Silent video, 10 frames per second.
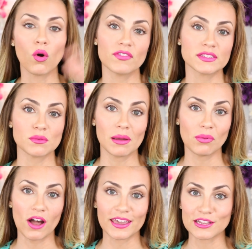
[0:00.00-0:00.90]
or visit my
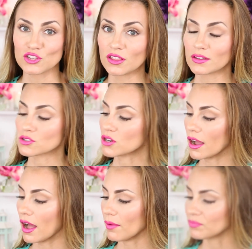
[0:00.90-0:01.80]
blog,
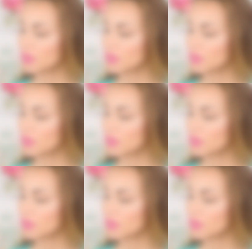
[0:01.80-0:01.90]
angelalanter.com.